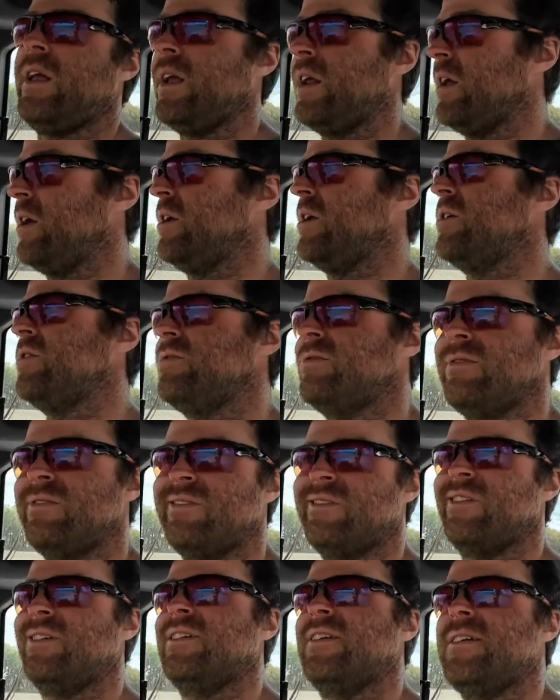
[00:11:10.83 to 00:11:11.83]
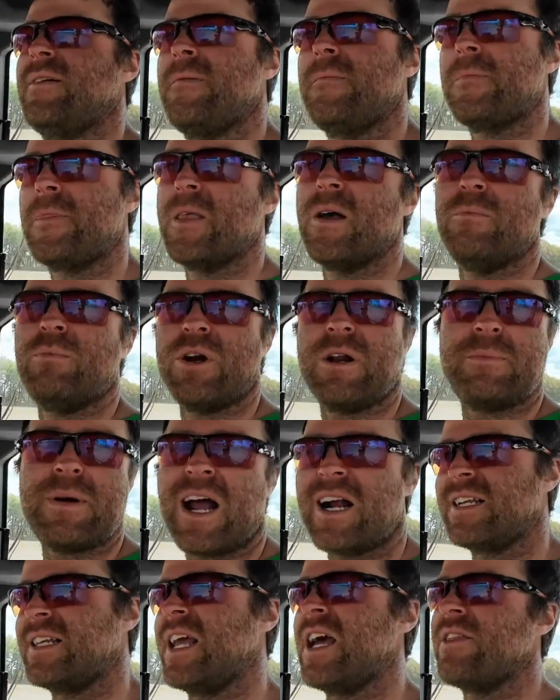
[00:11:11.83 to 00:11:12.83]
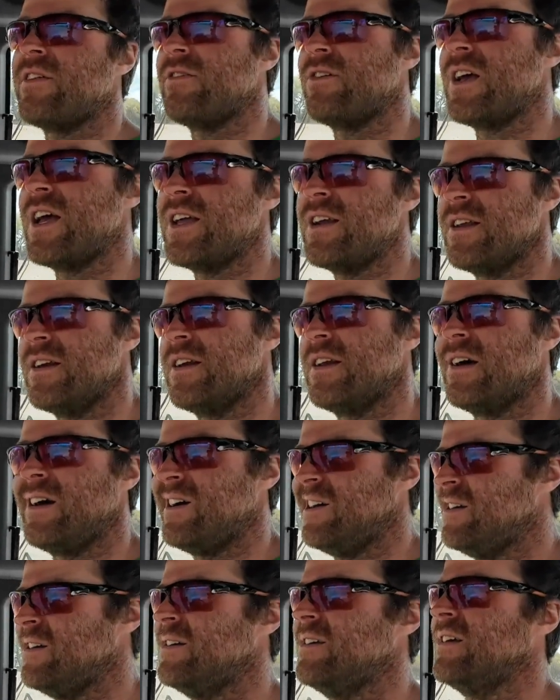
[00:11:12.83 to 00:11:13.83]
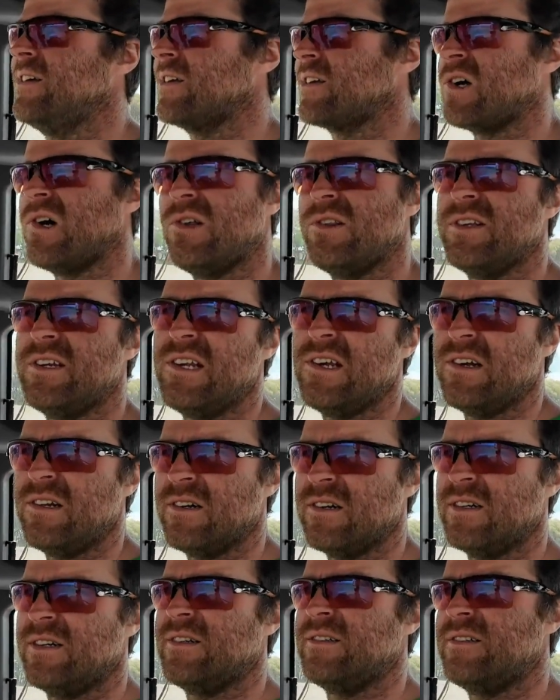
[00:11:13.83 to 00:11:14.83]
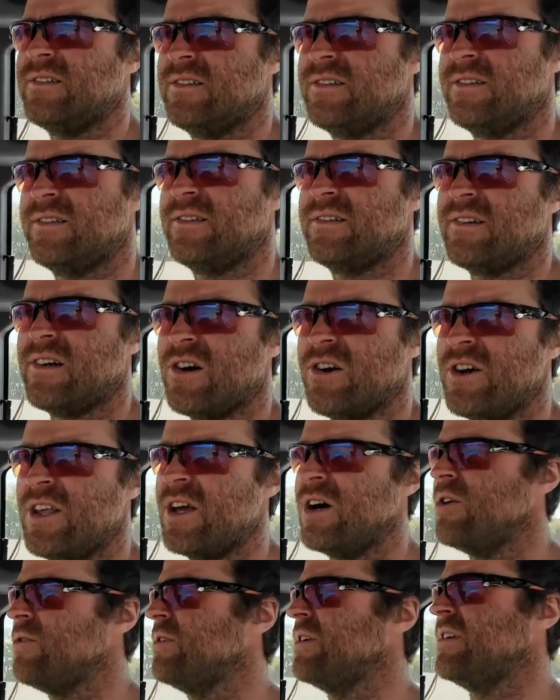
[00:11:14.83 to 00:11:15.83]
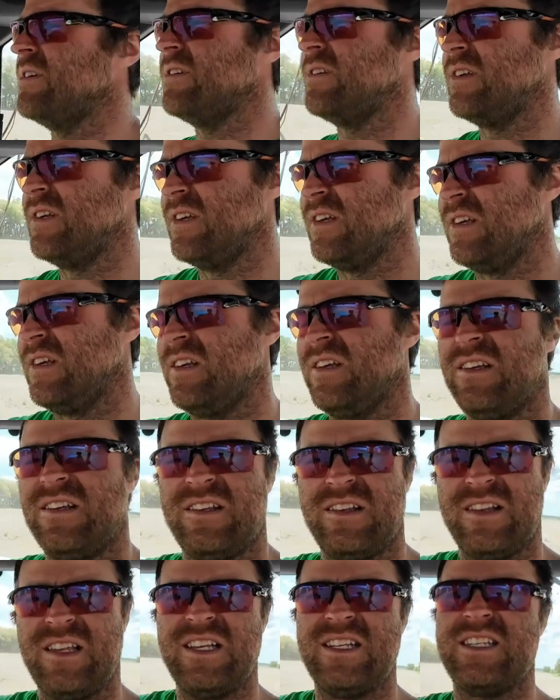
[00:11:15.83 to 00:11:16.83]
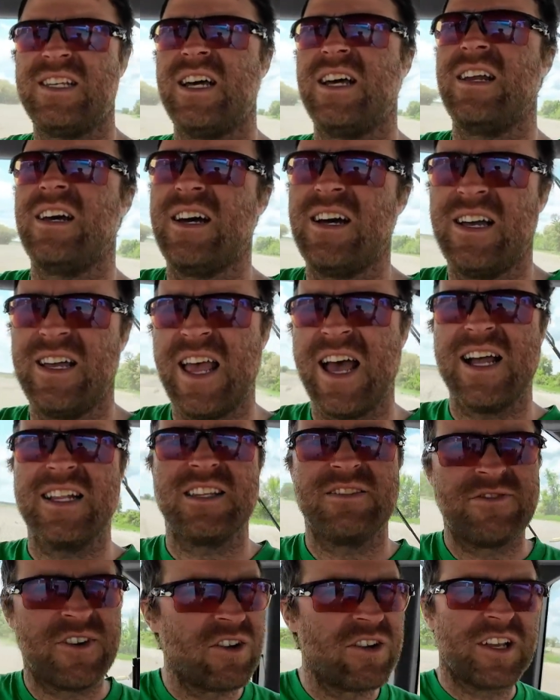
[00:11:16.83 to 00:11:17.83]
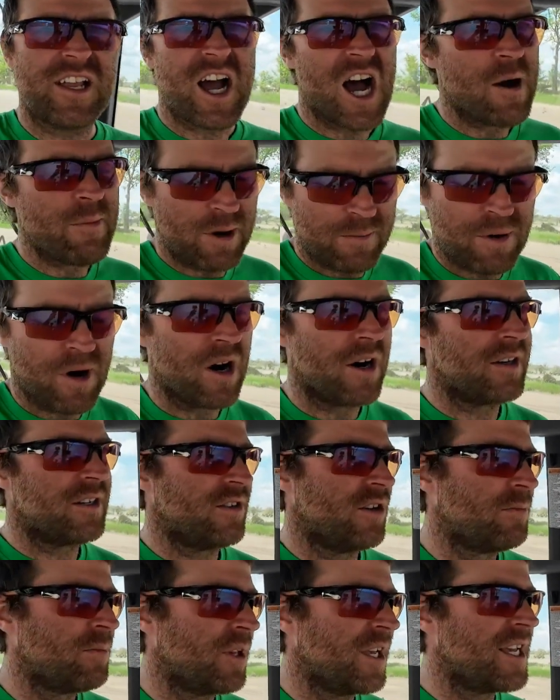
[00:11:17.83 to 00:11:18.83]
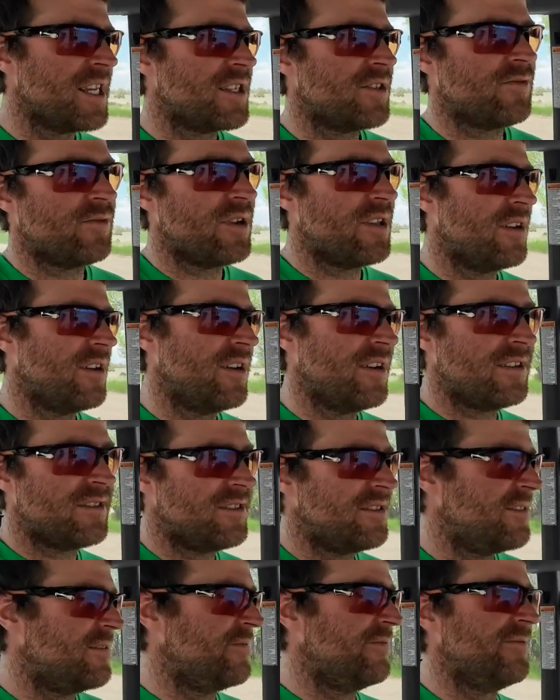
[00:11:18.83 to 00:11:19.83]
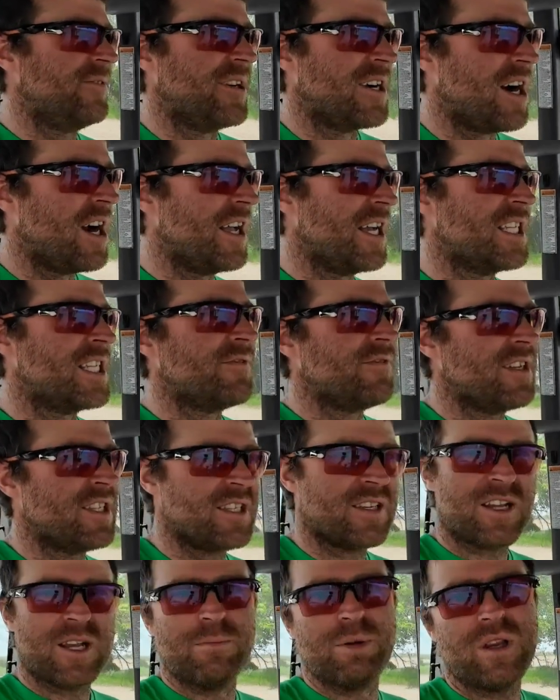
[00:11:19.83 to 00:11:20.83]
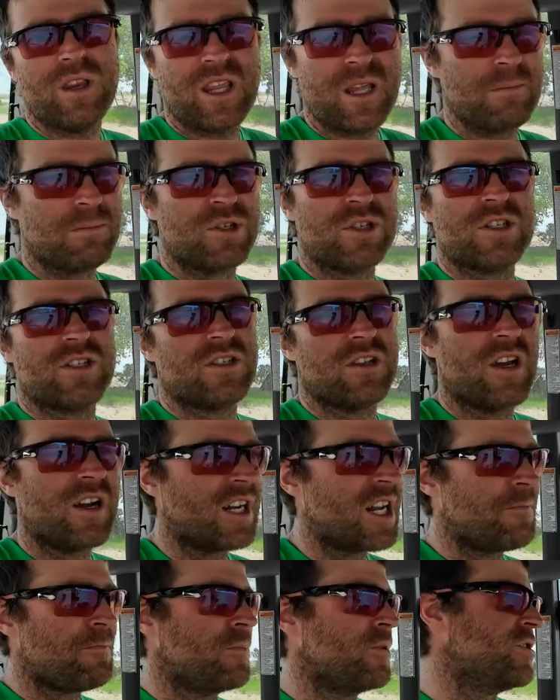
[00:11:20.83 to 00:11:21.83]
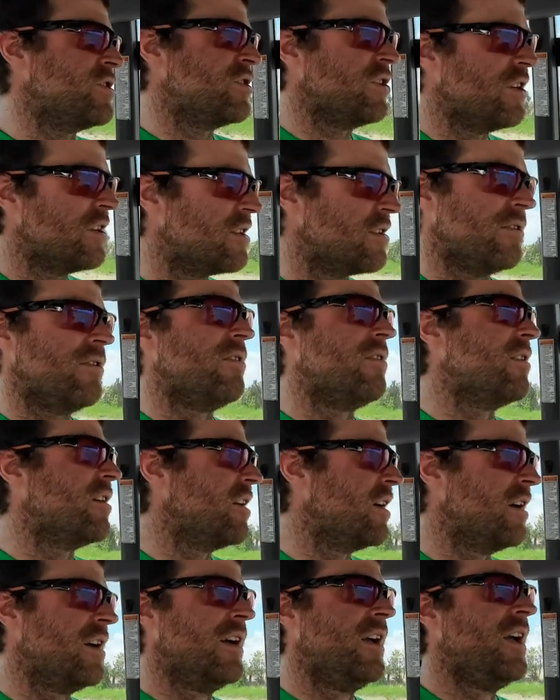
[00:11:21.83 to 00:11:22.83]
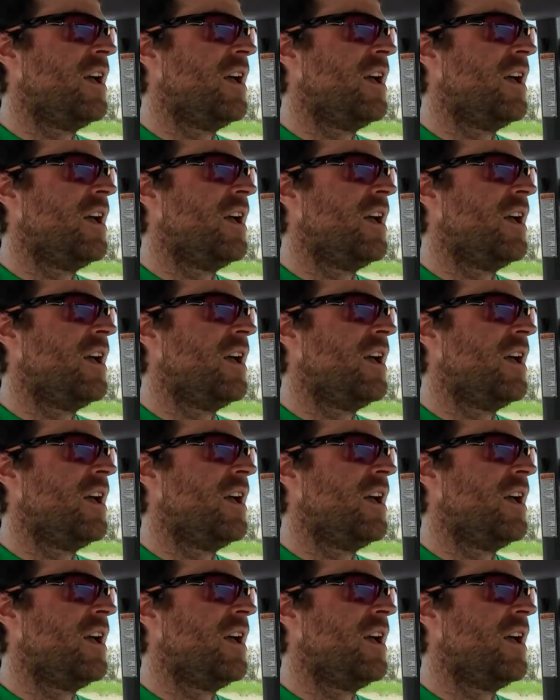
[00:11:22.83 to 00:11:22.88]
I don't know. Put it back together again and called the dealer and RDO, and he said, yeah, it's a fairly common part to replace, regardless if it's completely slugged up with soot or